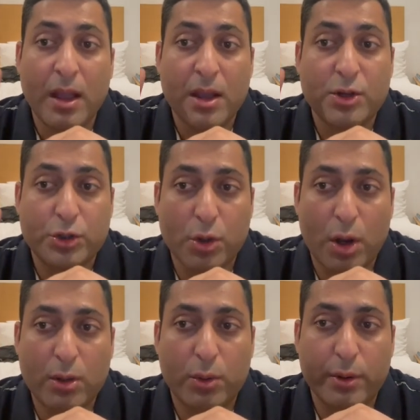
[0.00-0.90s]

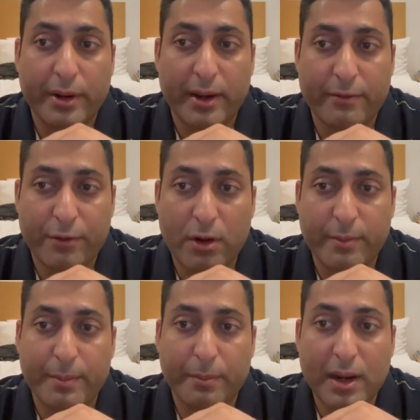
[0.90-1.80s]
shock, coronary
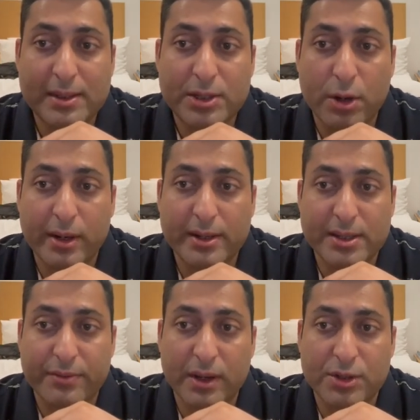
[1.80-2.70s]
involvement, multi-organ
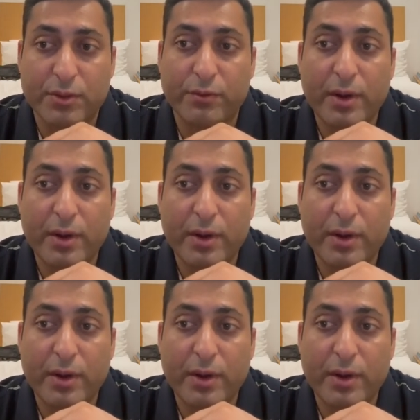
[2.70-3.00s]
dysfunction,